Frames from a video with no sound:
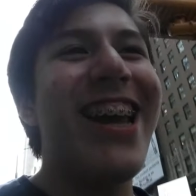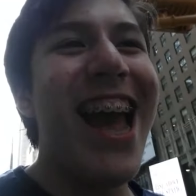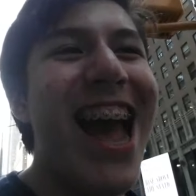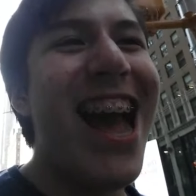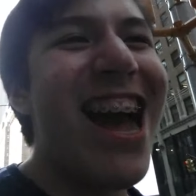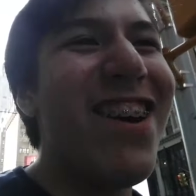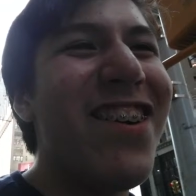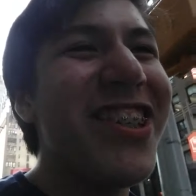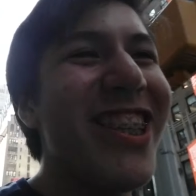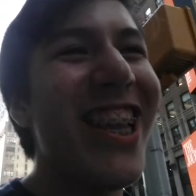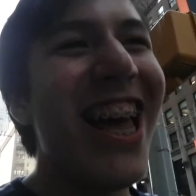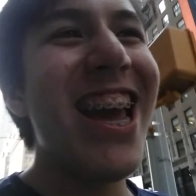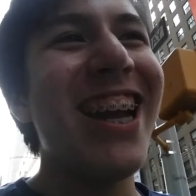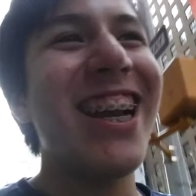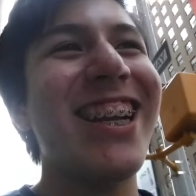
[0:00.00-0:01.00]
yeah, I was
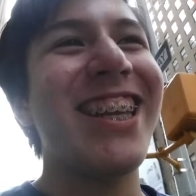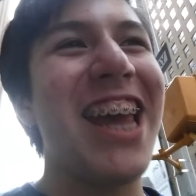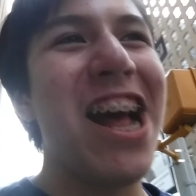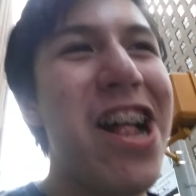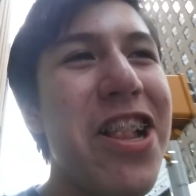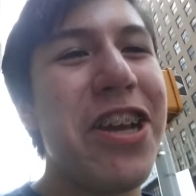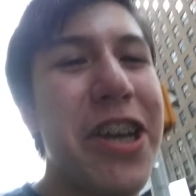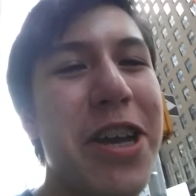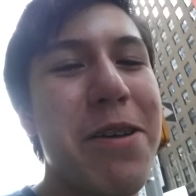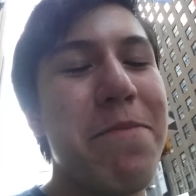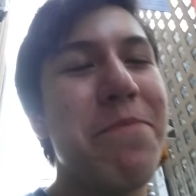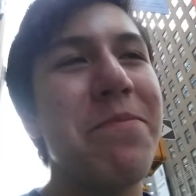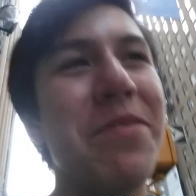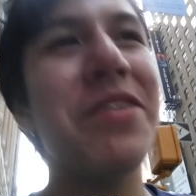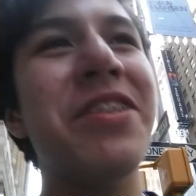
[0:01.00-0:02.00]
like telling
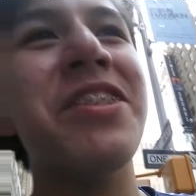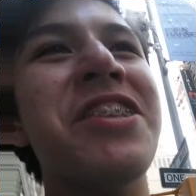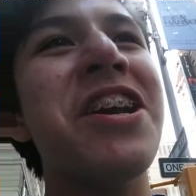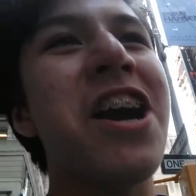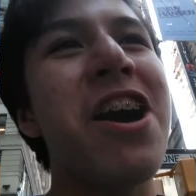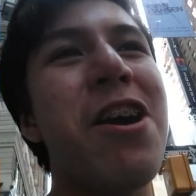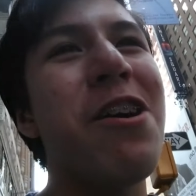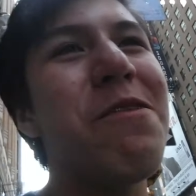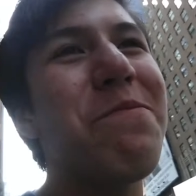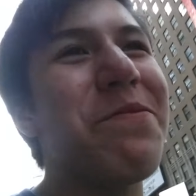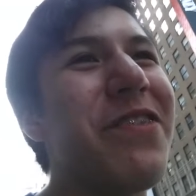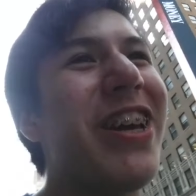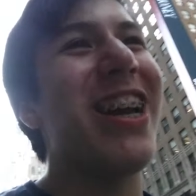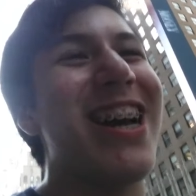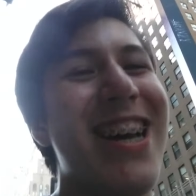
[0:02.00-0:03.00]
him no
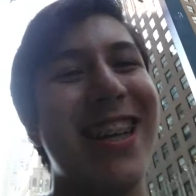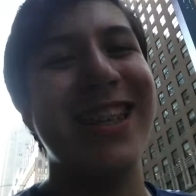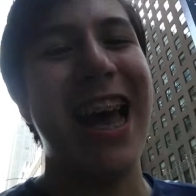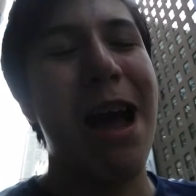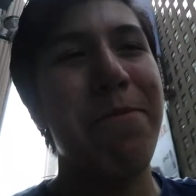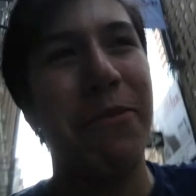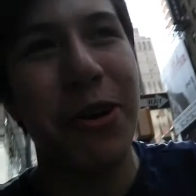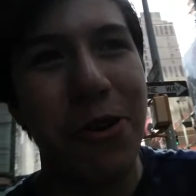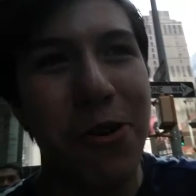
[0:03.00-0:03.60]
because I'm